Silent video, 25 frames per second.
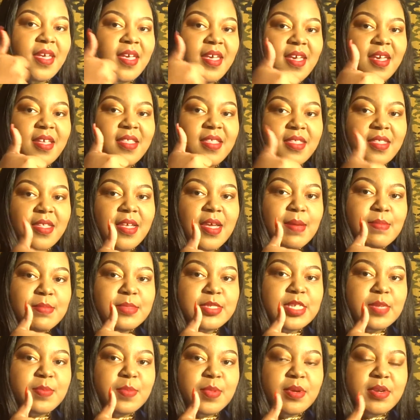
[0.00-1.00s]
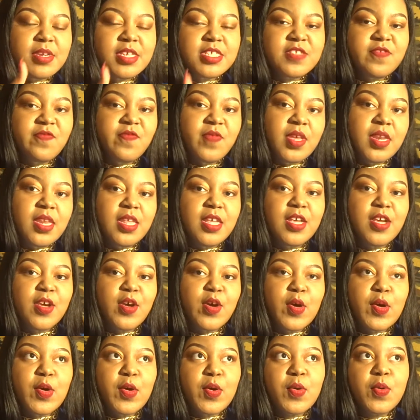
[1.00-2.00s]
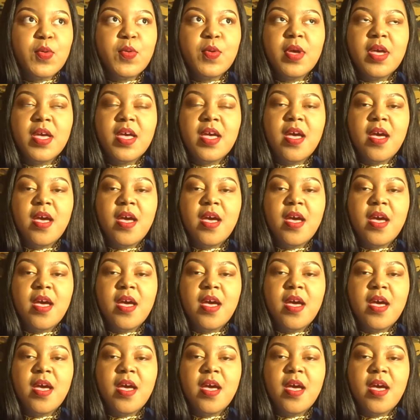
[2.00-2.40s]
hit thumbs up on this video.